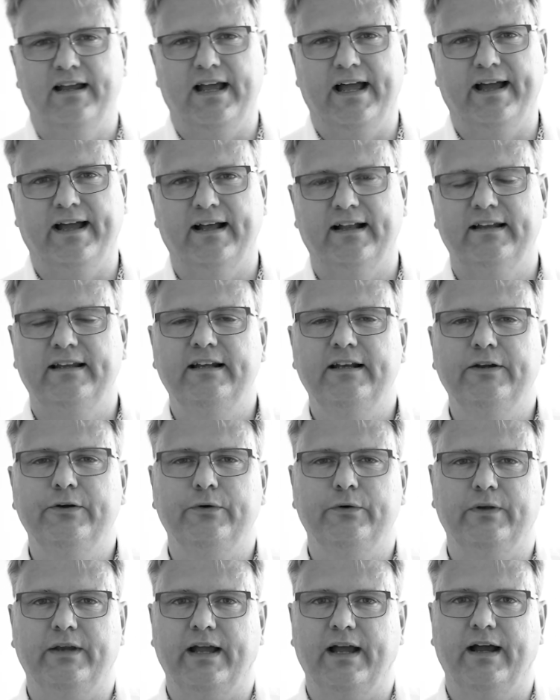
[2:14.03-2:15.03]

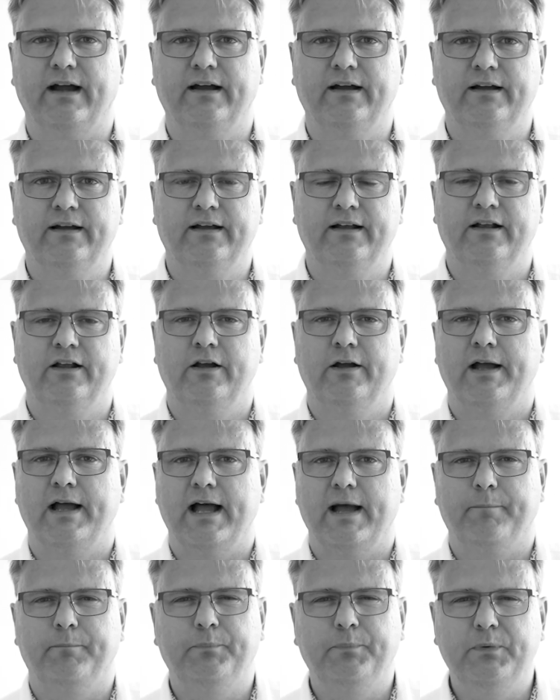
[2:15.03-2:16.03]
hallelujah,
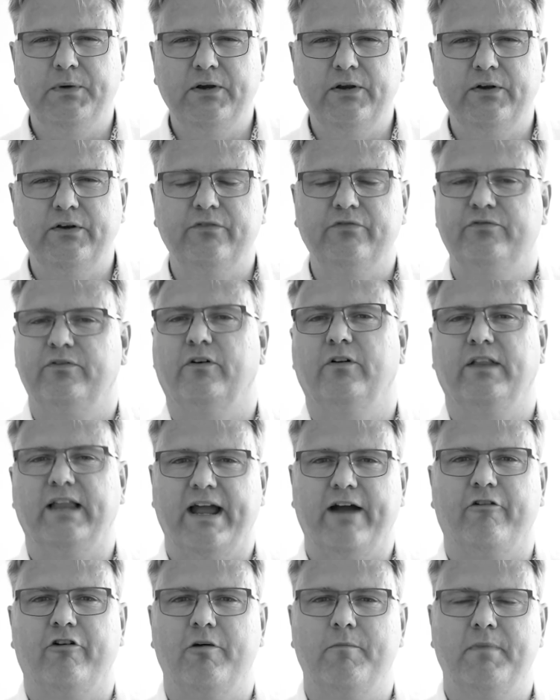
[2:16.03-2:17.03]
a beautiful
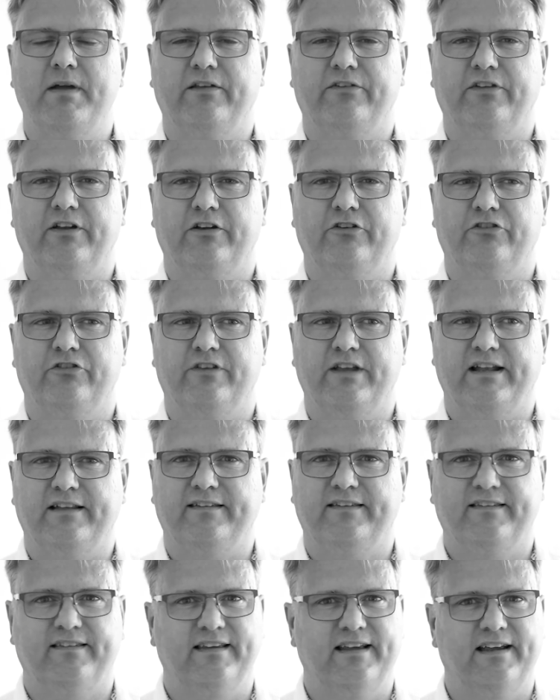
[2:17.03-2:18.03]
error message that
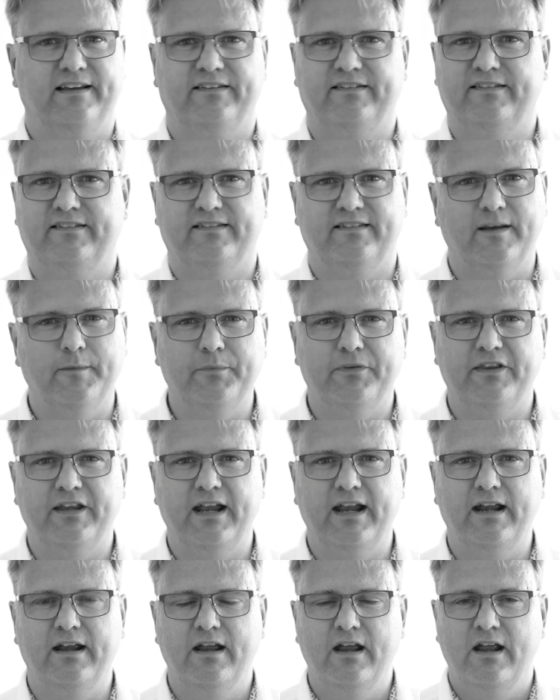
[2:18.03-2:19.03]
says
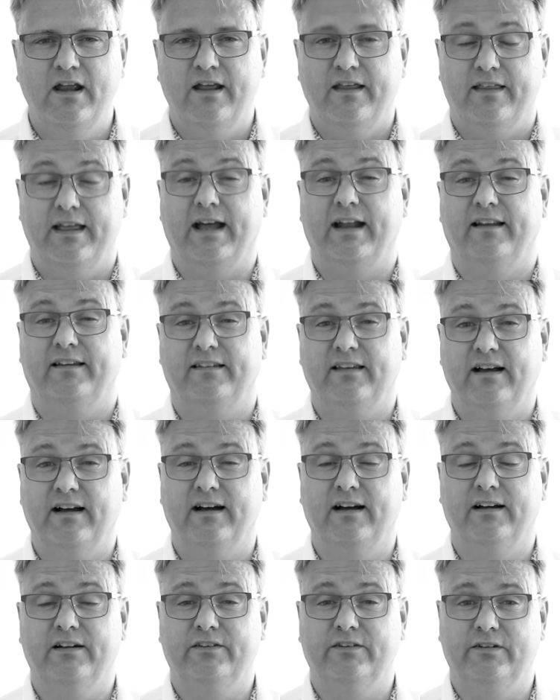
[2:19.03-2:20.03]
something that is
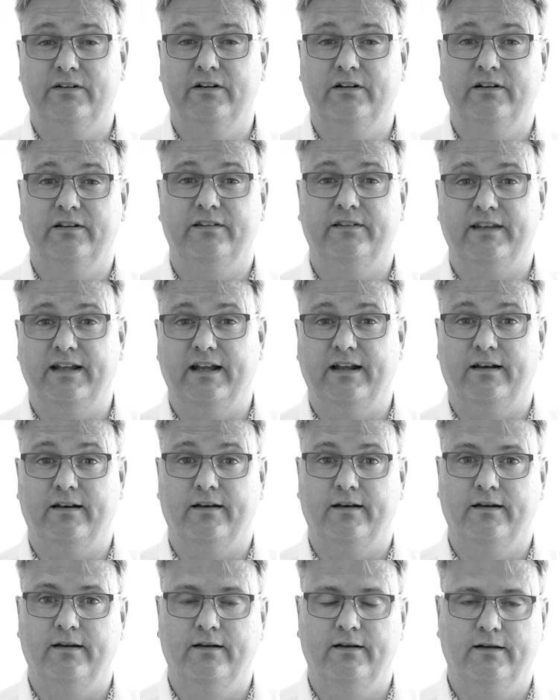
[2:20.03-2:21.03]
hard to understand.
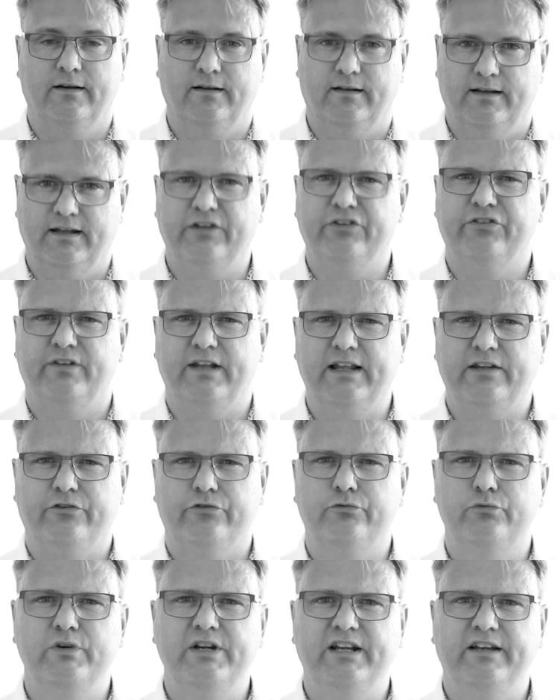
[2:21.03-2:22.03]
Let's
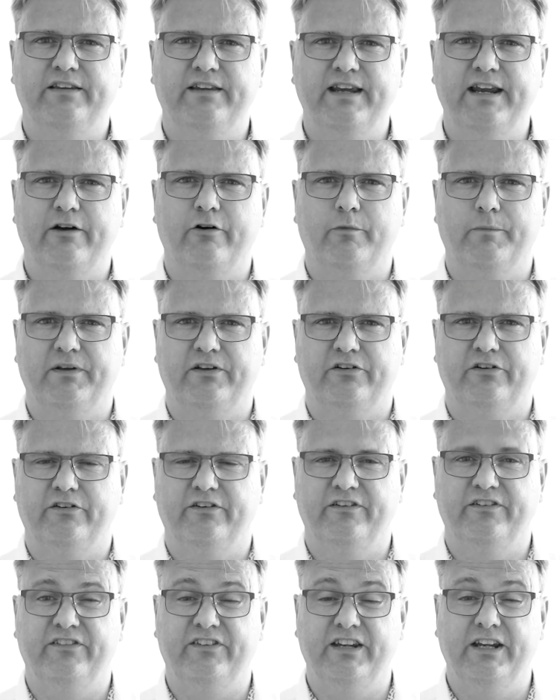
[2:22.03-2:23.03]
read the error message
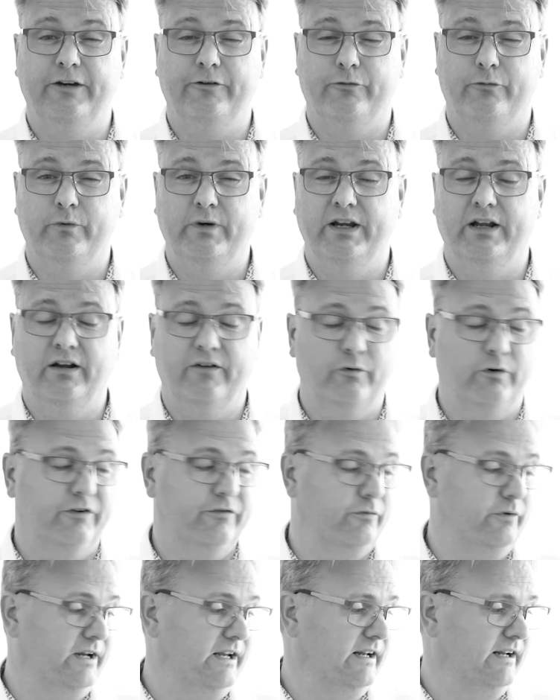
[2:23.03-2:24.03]
and see if we
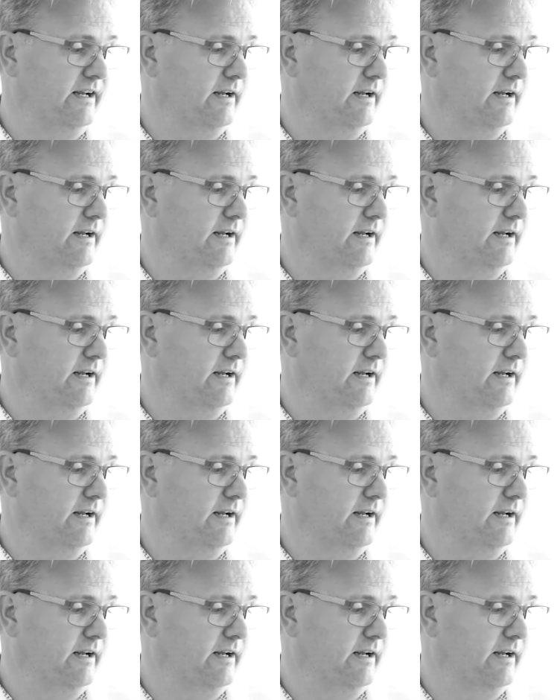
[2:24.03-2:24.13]
can